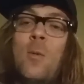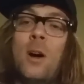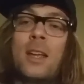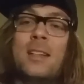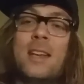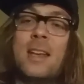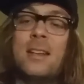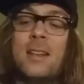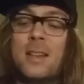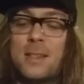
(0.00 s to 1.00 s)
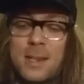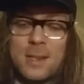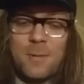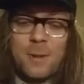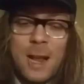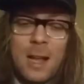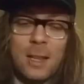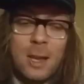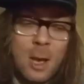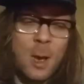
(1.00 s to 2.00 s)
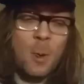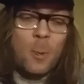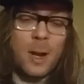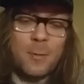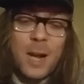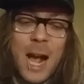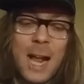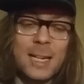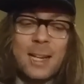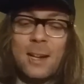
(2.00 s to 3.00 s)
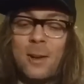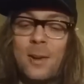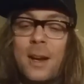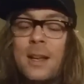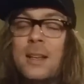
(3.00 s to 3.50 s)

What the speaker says: Walking Dead season finale. What I've got here